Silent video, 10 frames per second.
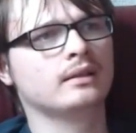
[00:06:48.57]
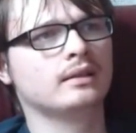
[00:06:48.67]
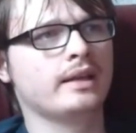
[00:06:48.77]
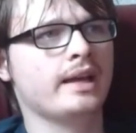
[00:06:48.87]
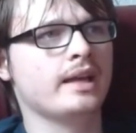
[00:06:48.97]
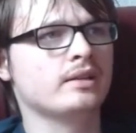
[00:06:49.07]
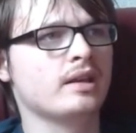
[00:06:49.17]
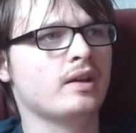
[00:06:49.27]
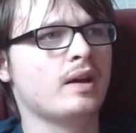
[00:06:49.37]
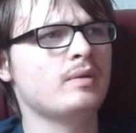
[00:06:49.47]

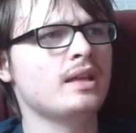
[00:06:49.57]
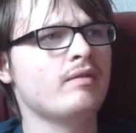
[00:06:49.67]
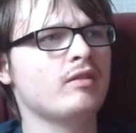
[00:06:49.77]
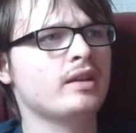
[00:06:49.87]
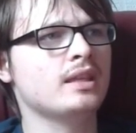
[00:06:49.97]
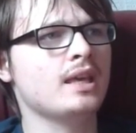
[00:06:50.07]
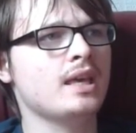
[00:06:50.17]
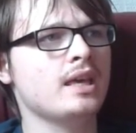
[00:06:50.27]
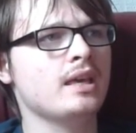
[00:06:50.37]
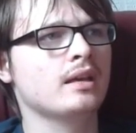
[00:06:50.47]
so I want to have a look at
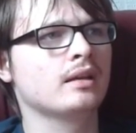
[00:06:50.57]
the